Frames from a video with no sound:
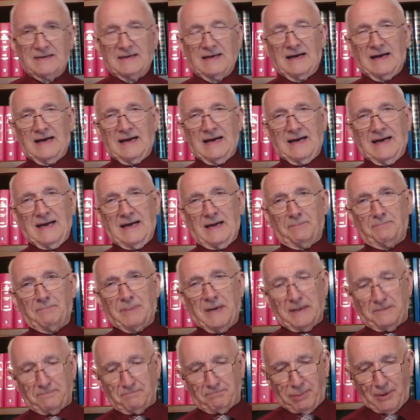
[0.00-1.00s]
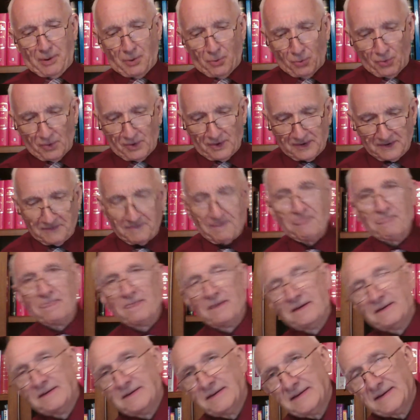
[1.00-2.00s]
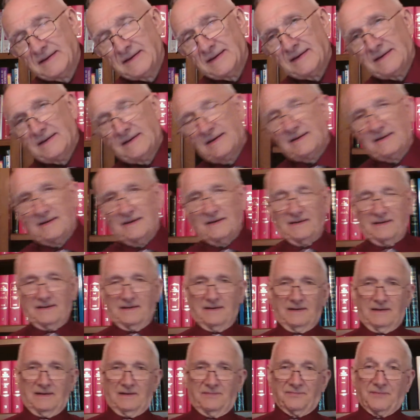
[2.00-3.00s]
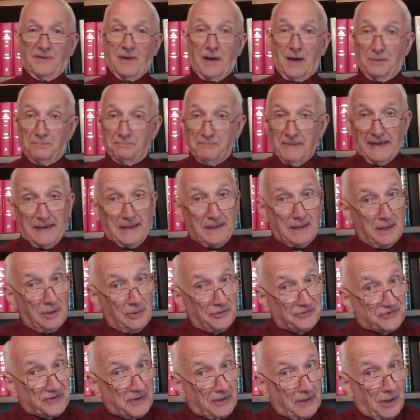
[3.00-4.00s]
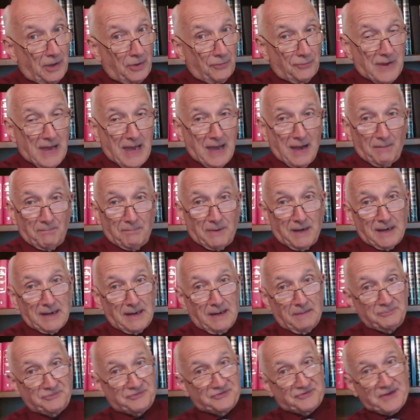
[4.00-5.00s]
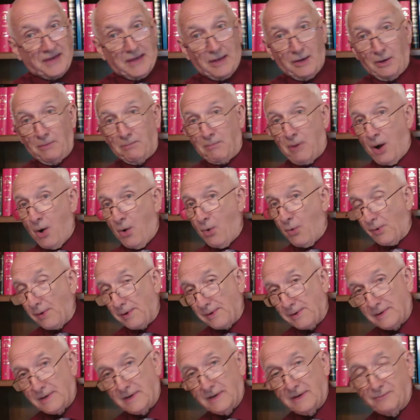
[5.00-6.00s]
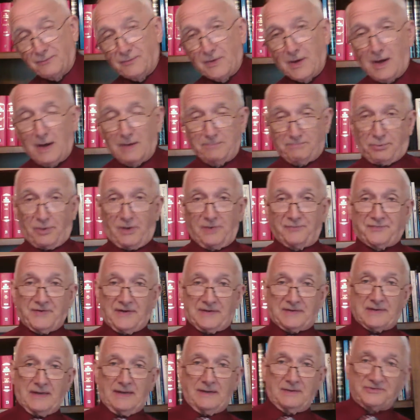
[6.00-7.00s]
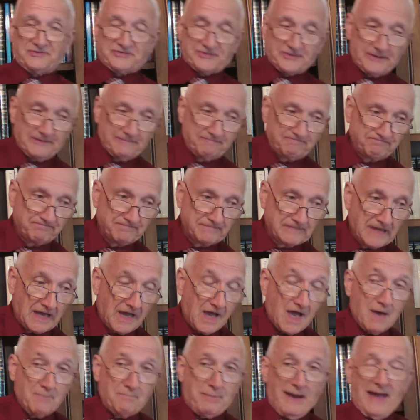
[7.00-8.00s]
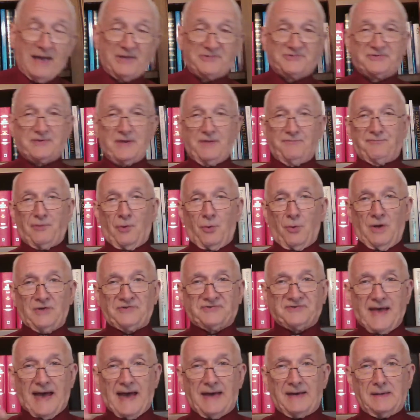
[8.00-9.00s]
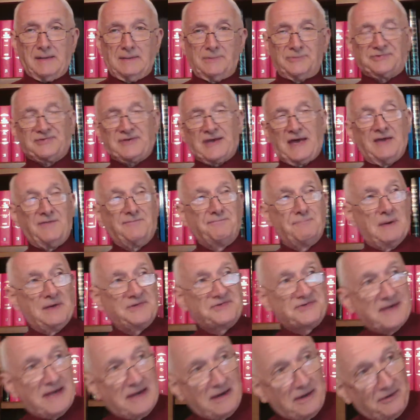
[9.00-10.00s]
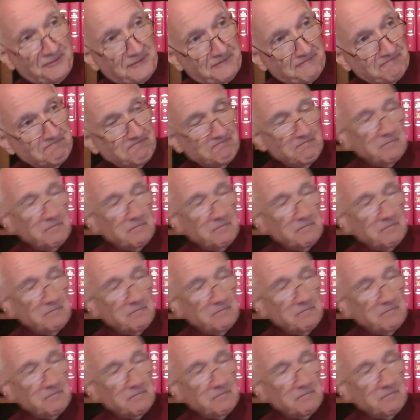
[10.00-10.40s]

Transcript: I have been born of God. Many years ago now, but I'm still born of God. Perfect tense. Passive voice, I didn't save myself.